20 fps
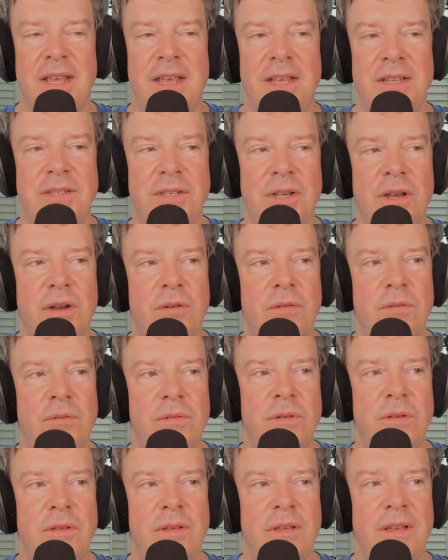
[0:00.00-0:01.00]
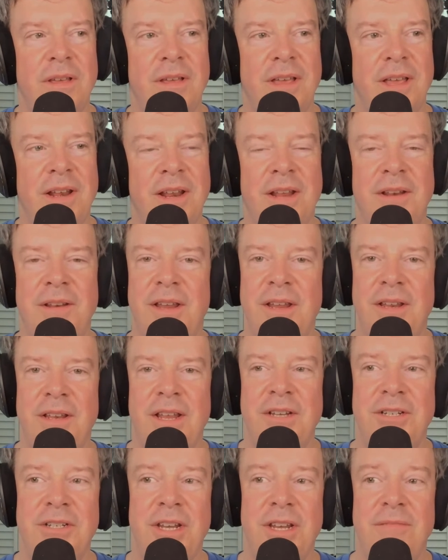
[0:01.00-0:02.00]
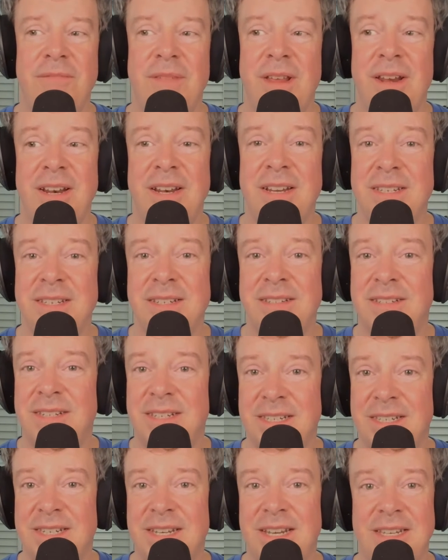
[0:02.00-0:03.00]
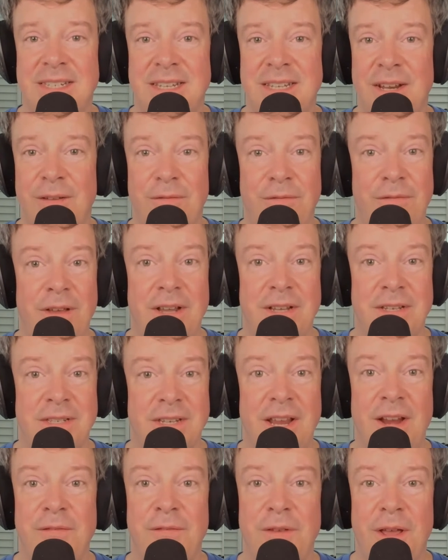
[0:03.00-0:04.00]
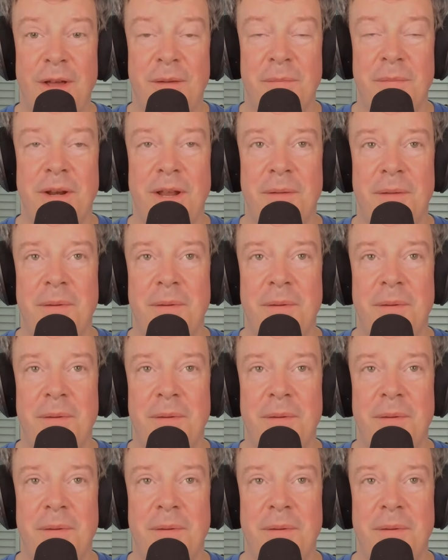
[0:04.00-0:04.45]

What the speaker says: And so, and it actually, and it is a disease that infects every company.